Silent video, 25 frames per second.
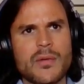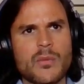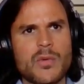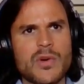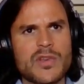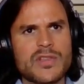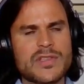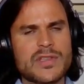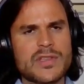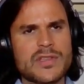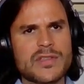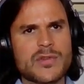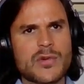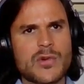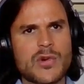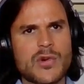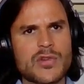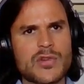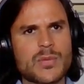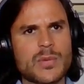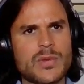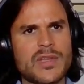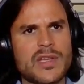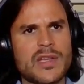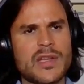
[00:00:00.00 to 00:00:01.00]
was this
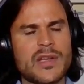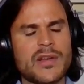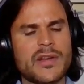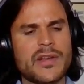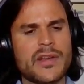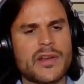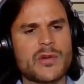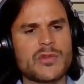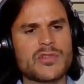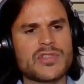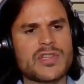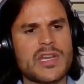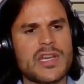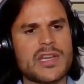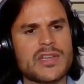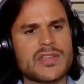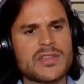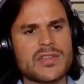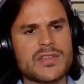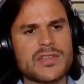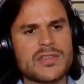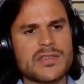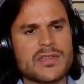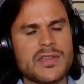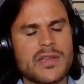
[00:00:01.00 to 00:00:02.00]
course we did on
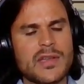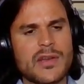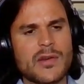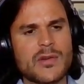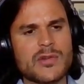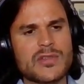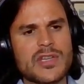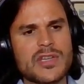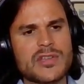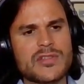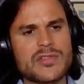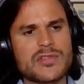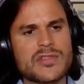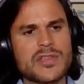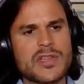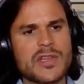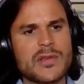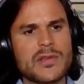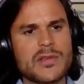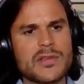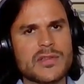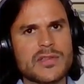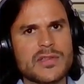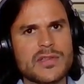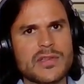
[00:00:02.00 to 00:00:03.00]
negotiations and negotiation
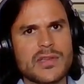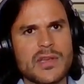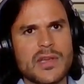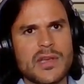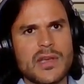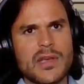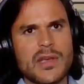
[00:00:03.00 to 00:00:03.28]
skills,